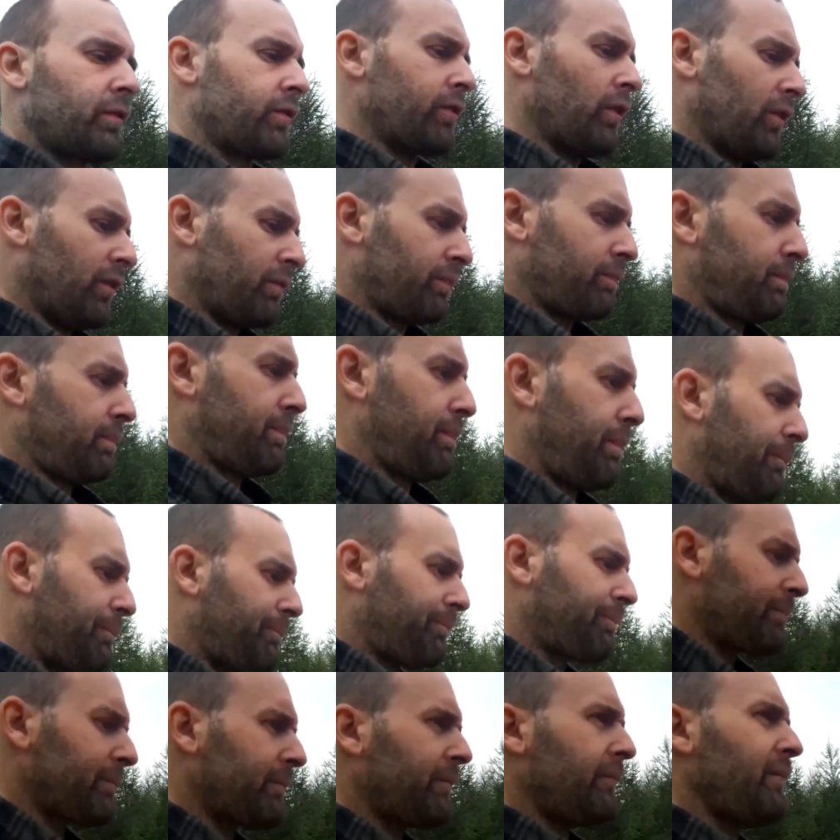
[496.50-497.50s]
sort of
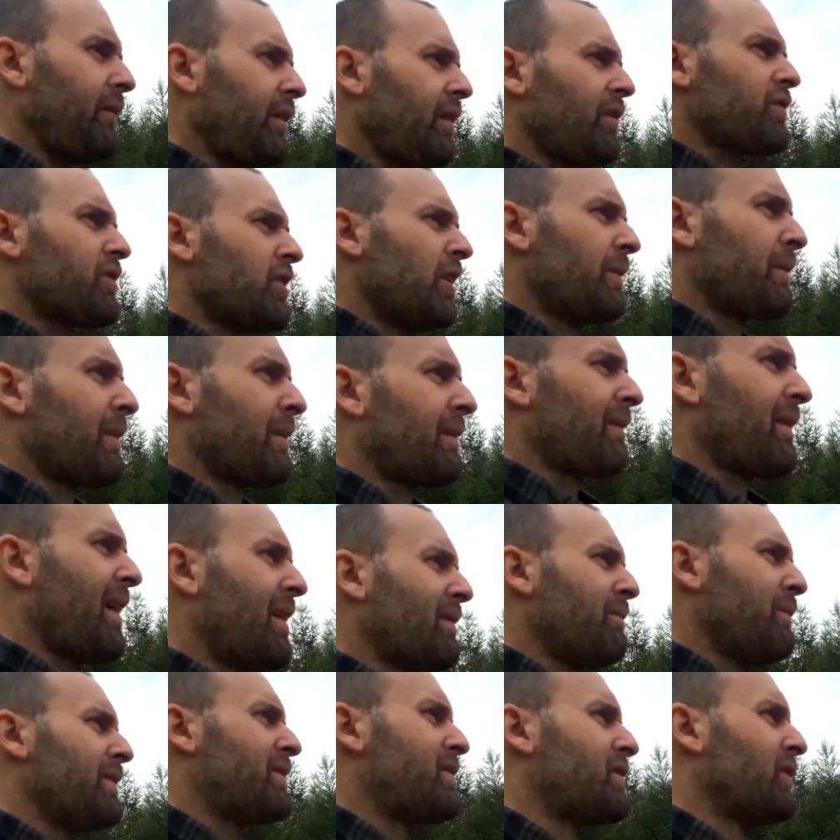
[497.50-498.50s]
jumping
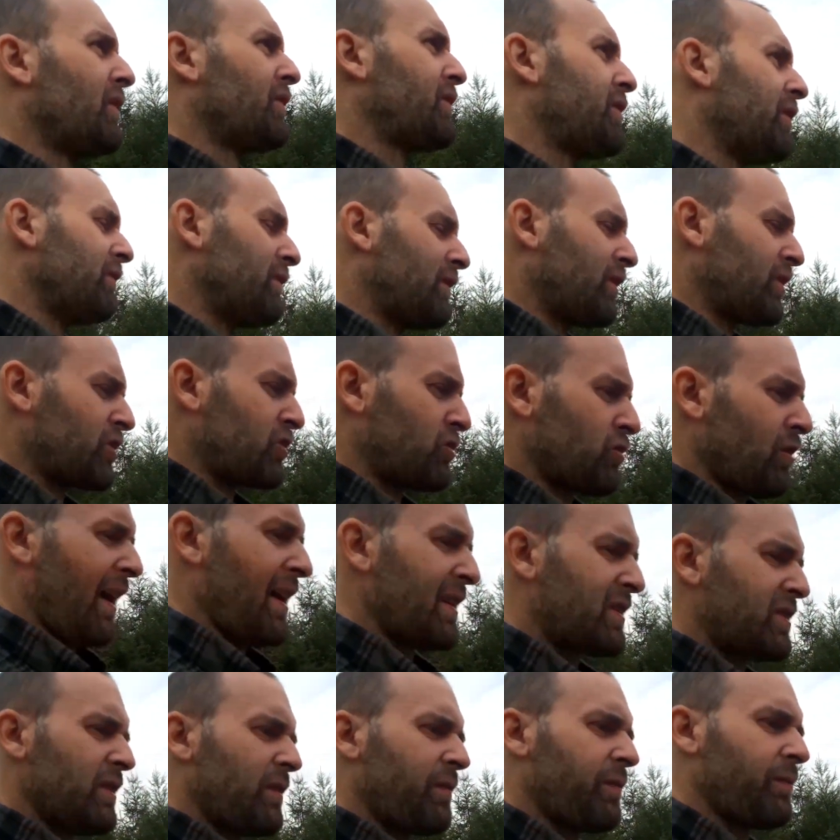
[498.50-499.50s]
around, which also
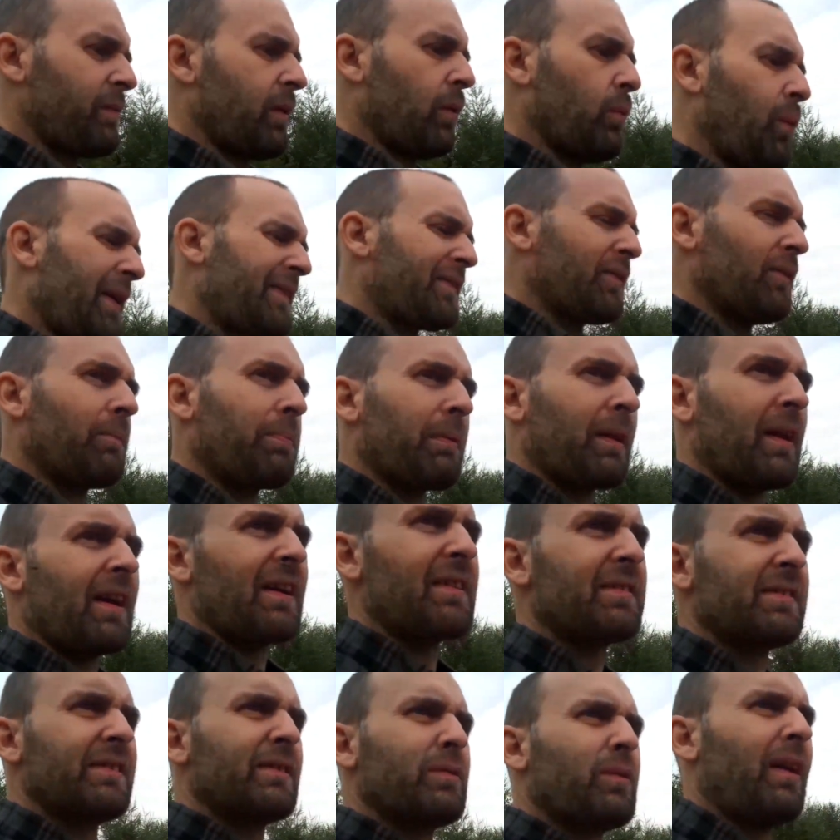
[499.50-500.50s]
distracts you from the whistle
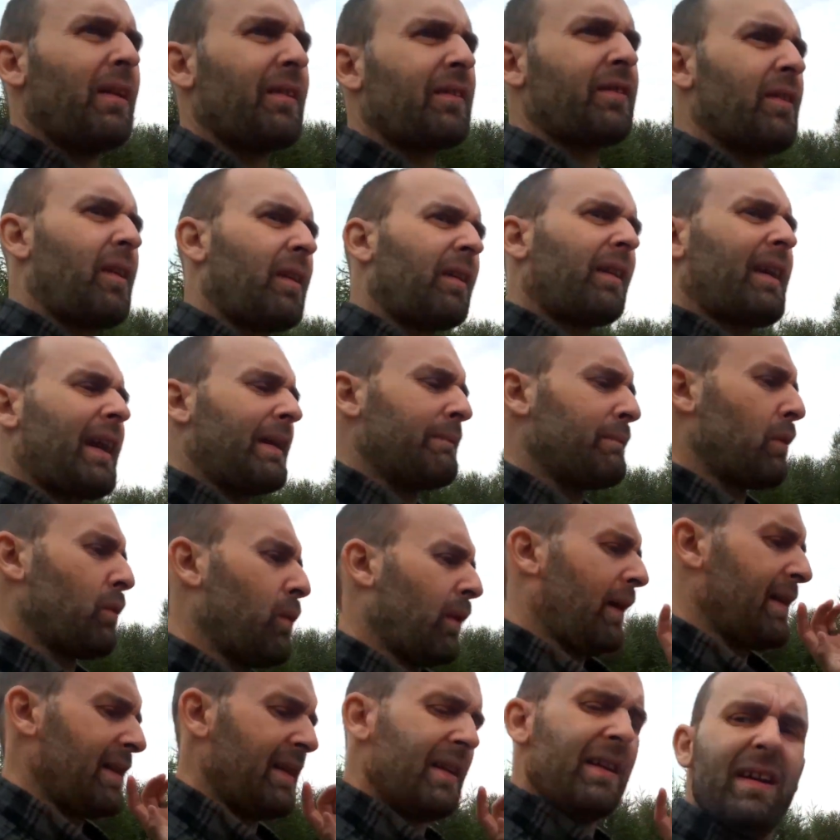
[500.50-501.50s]
blast as well. So I'm going to get
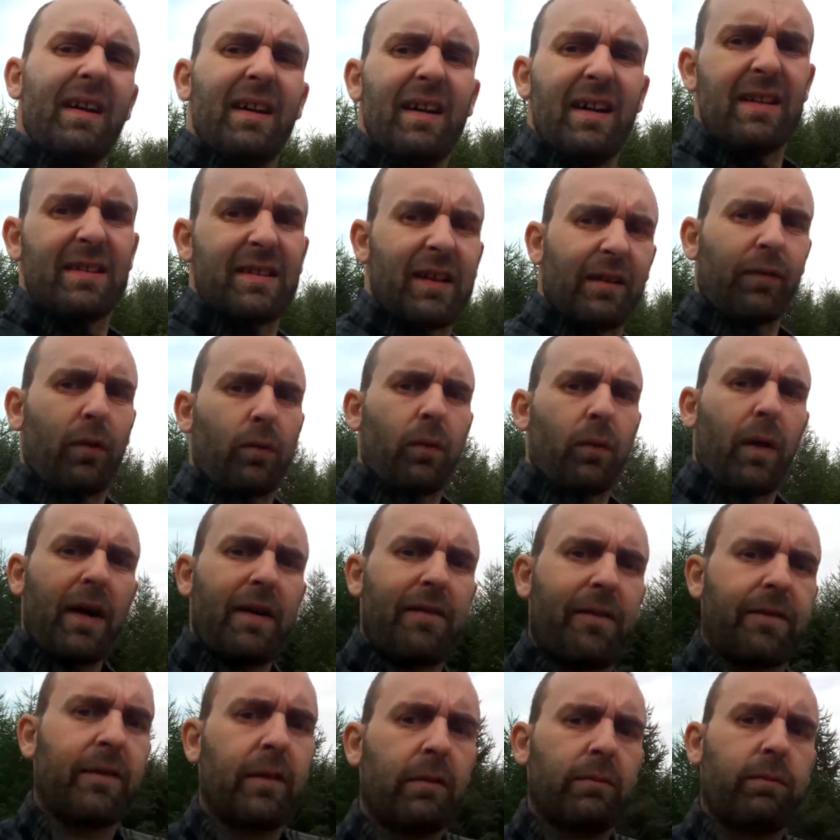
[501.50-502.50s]
myself away
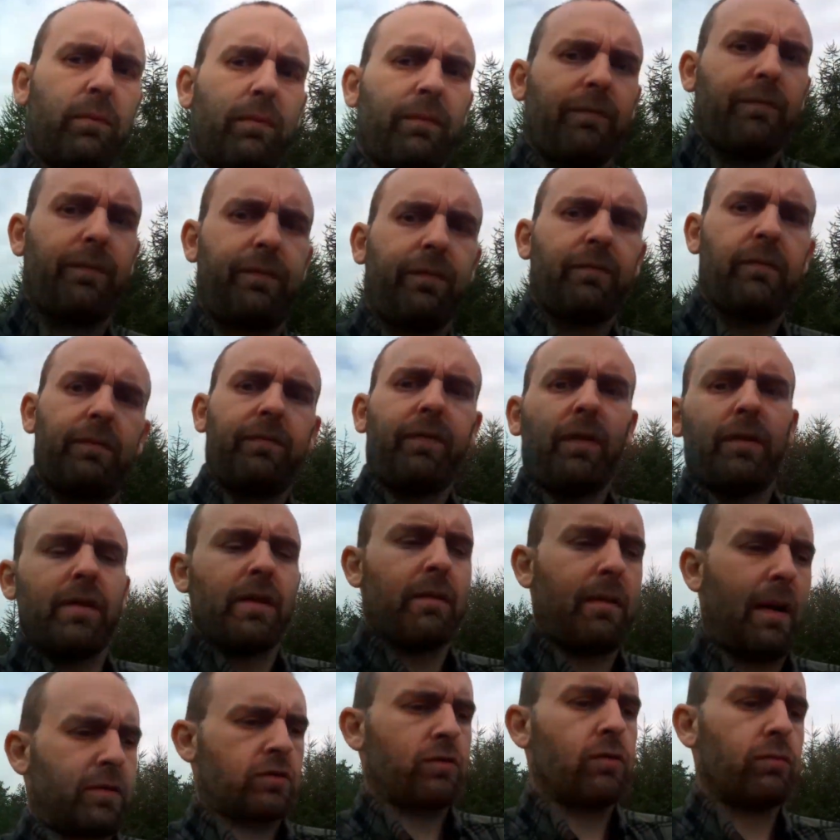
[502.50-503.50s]
from the
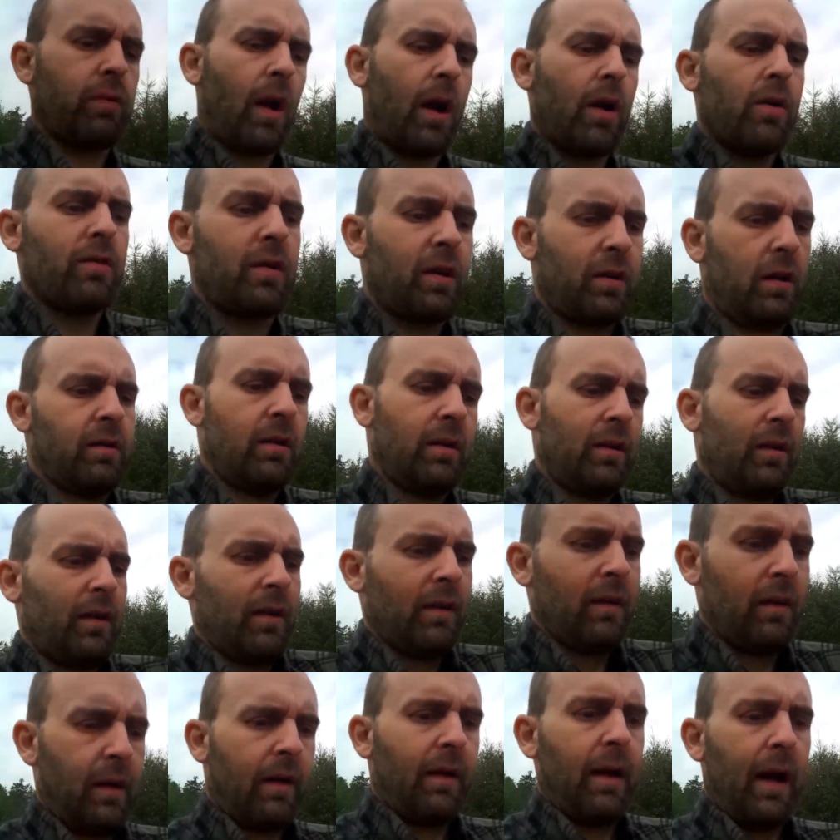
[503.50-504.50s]
actual road,
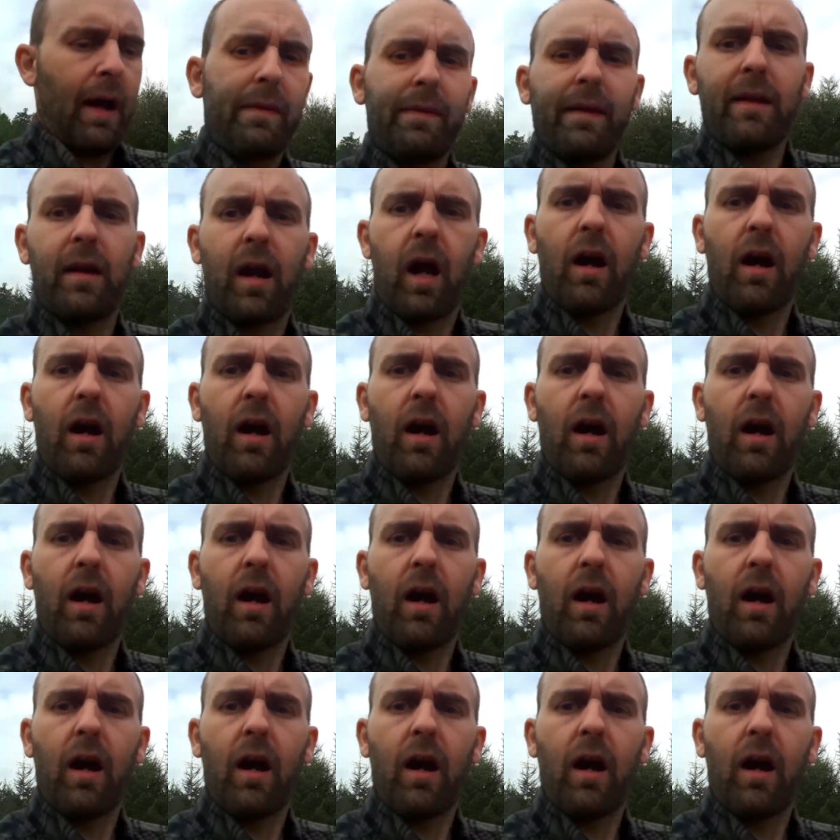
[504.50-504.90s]
and then